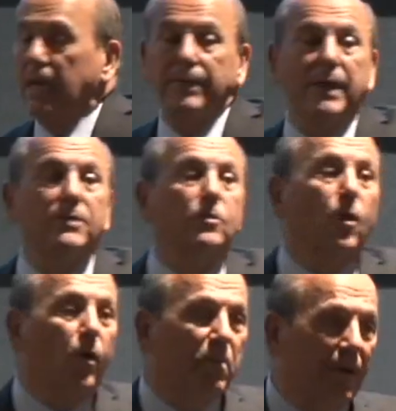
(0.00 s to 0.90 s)
And then you
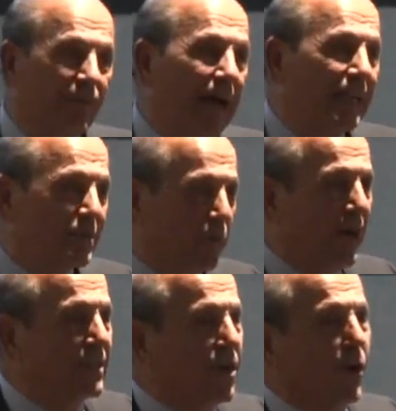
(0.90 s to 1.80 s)
go above that, it's
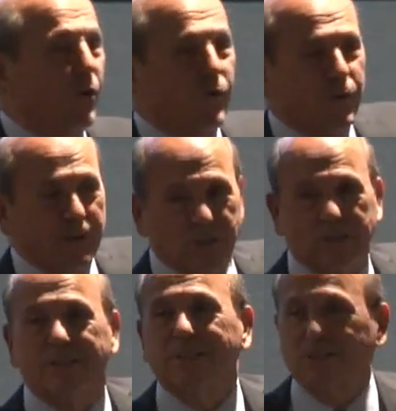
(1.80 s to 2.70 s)
Brent Gove, who
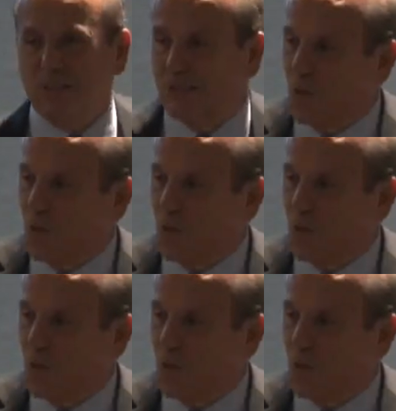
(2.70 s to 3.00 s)
is, is,